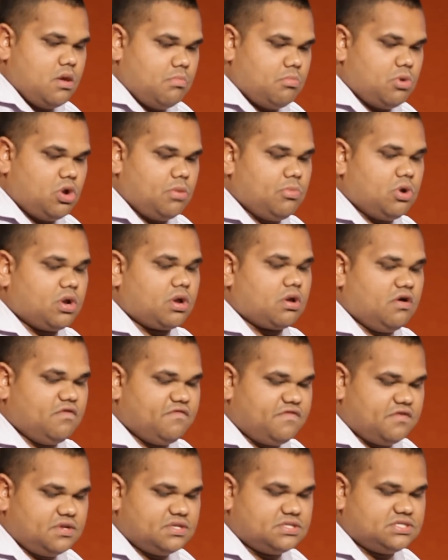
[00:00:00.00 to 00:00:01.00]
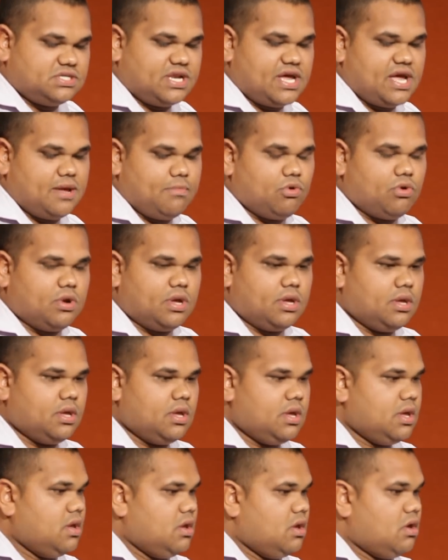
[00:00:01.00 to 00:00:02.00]
my, my confidence. You know, my
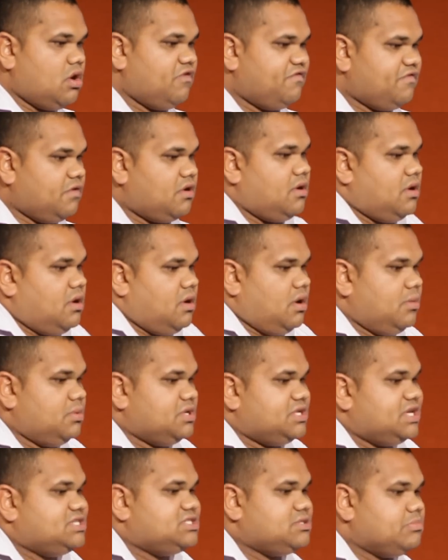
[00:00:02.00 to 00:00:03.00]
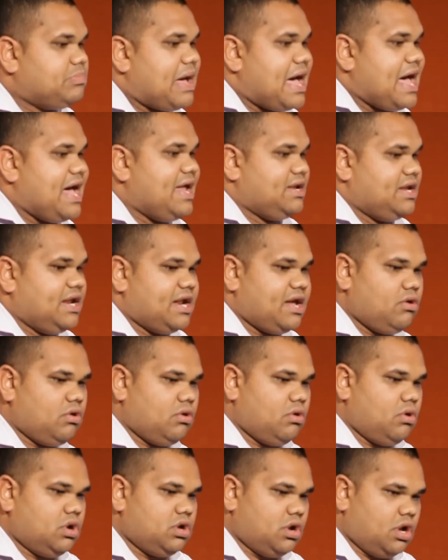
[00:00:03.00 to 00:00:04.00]
I, am a decent part. You
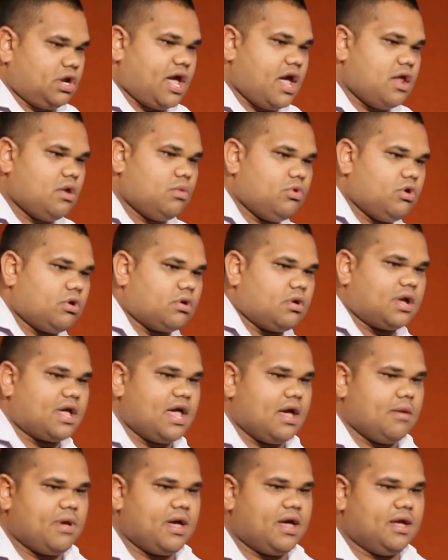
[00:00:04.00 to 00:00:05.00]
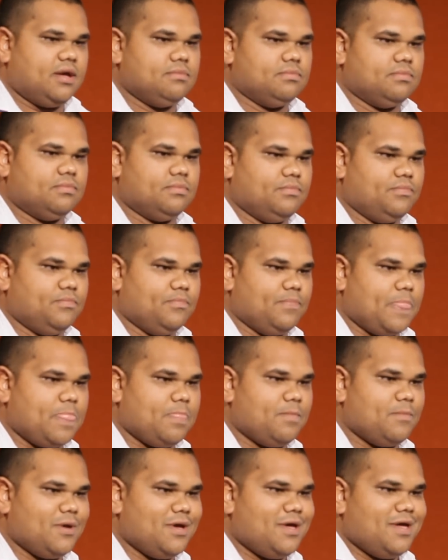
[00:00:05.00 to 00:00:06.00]
know, I, I go to work, I come home.
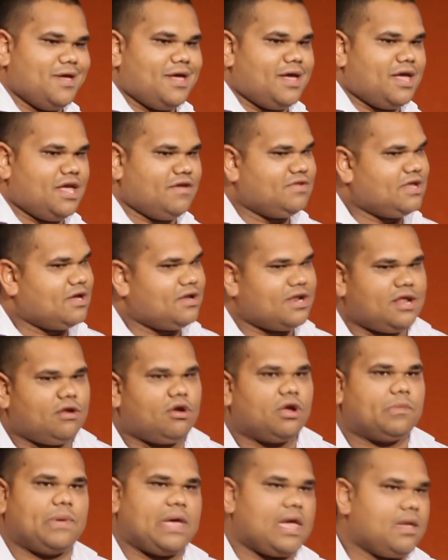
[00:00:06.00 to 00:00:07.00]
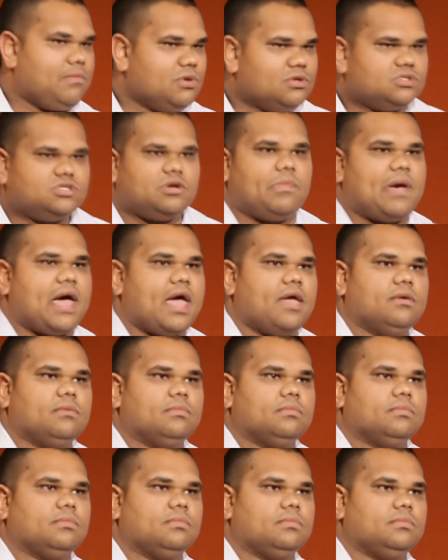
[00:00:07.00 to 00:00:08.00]
Even though I don't like paying bills, I pay
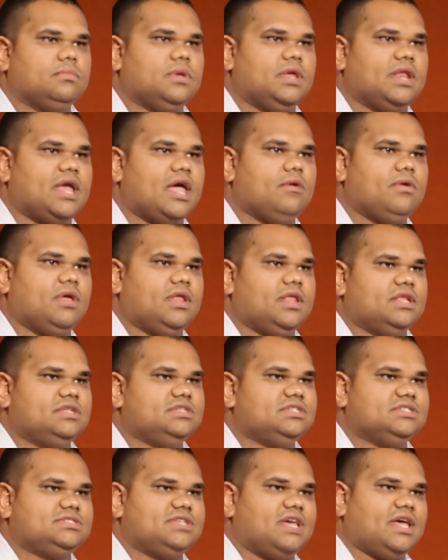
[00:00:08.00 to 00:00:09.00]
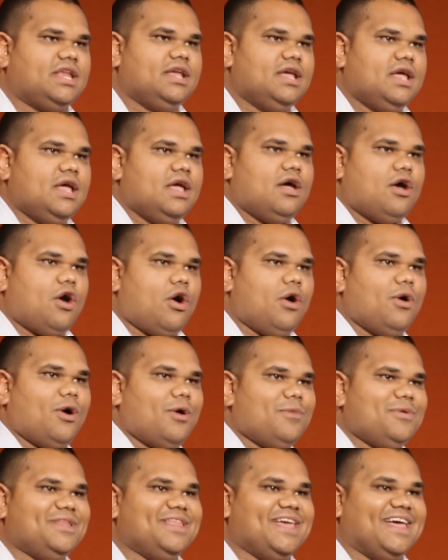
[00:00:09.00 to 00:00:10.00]
them you know, it's just that
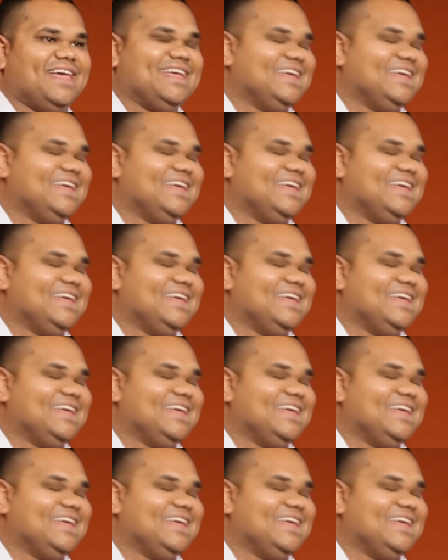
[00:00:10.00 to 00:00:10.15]
I'm in,